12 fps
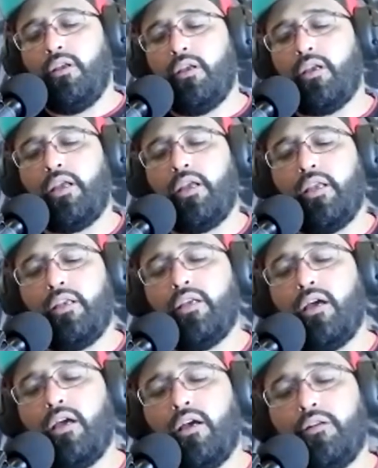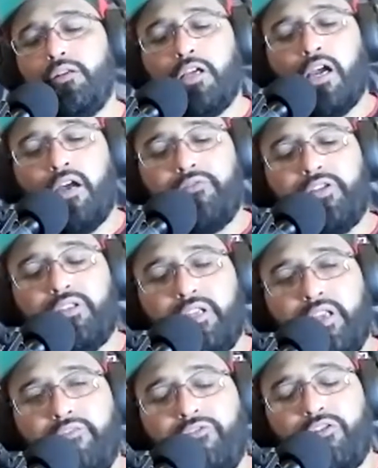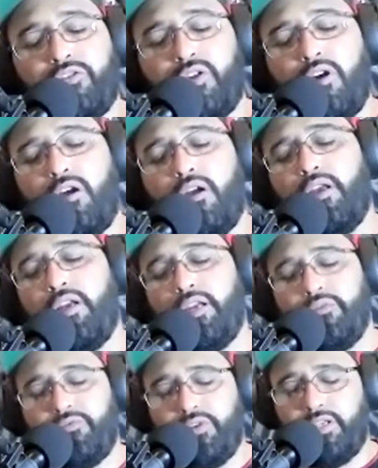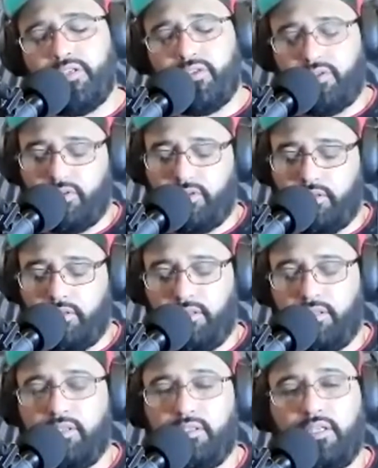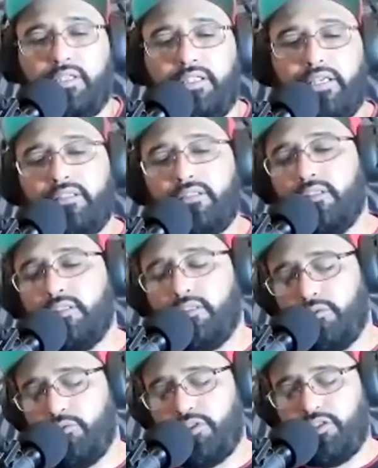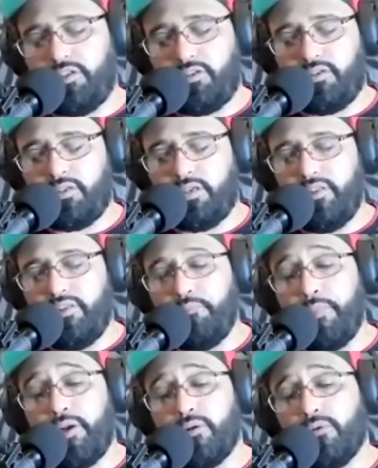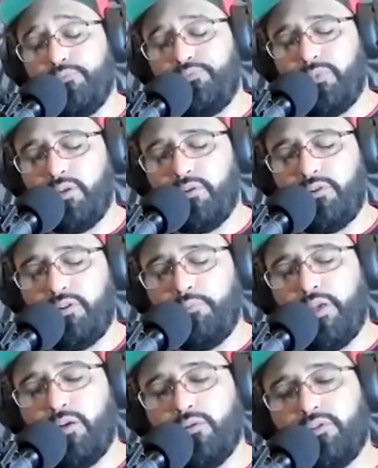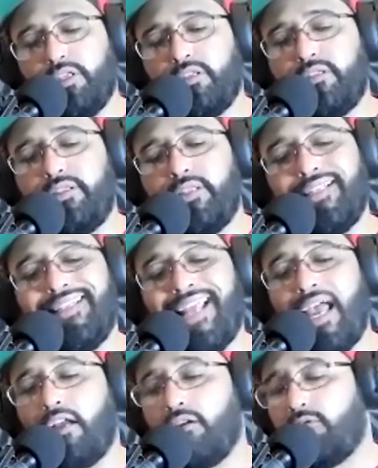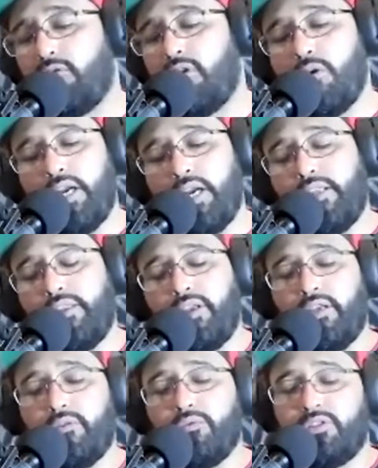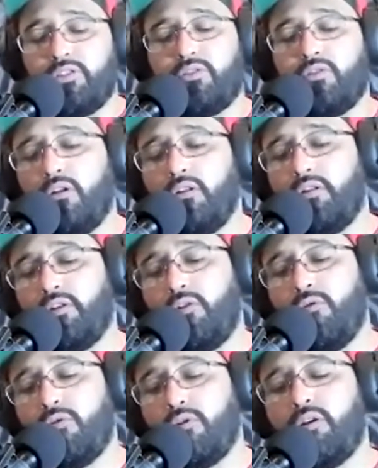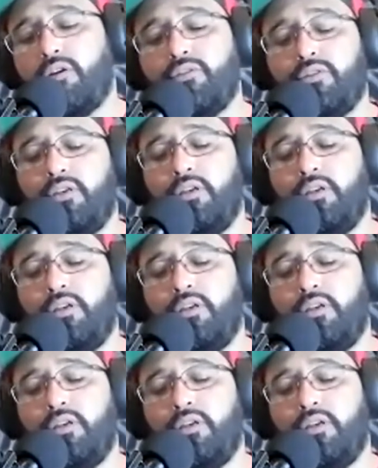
And obviously, if you saw it, it didn't. It was just in the middle. The middle just did not grow anything. It was just all in the corners.